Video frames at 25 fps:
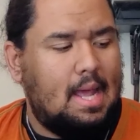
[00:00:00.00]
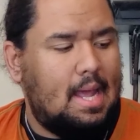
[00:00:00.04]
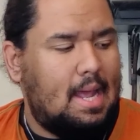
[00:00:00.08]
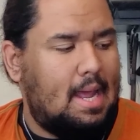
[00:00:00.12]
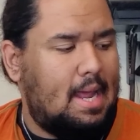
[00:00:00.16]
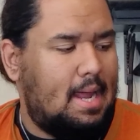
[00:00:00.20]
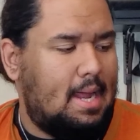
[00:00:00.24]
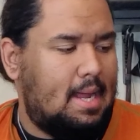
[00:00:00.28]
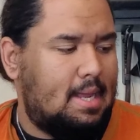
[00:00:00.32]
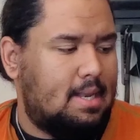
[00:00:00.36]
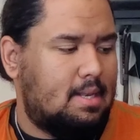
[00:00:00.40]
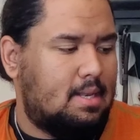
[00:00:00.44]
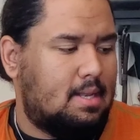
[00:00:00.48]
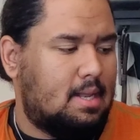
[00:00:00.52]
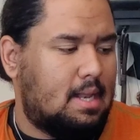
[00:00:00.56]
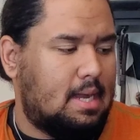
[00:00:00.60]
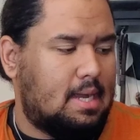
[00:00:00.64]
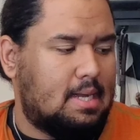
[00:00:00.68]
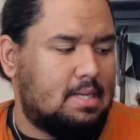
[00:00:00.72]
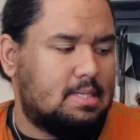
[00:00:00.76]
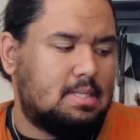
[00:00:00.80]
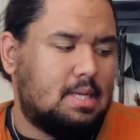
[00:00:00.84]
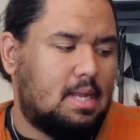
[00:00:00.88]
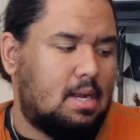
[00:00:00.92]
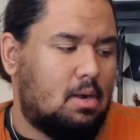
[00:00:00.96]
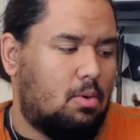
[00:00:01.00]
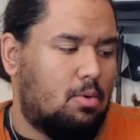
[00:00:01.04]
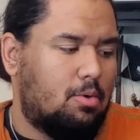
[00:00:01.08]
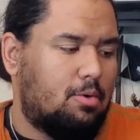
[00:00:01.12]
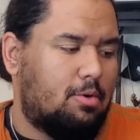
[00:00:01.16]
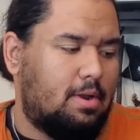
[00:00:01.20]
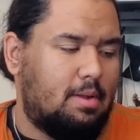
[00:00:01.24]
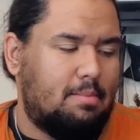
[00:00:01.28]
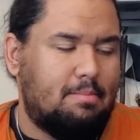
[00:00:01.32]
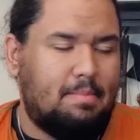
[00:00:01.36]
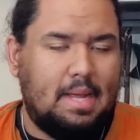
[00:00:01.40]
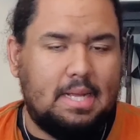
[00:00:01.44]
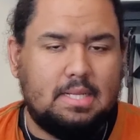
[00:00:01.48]
And like I said, I
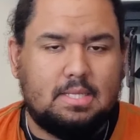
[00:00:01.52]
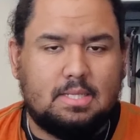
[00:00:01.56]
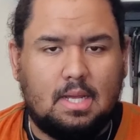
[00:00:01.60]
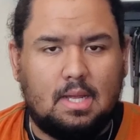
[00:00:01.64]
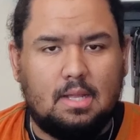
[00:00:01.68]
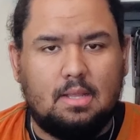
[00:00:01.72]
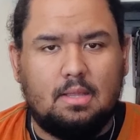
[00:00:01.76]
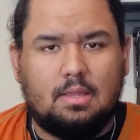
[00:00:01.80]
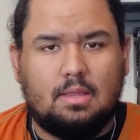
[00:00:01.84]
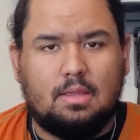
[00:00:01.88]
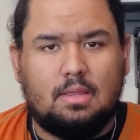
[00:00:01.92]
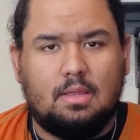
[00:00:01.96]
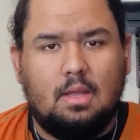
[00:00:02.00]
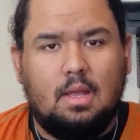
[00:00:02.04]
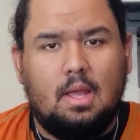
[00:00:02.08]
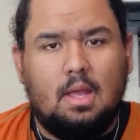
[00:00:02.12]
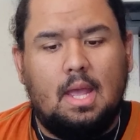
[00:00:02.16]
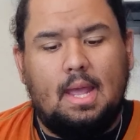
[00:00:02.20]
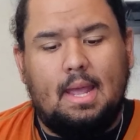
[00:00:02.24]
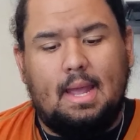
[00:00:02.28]
ordered it May 10th.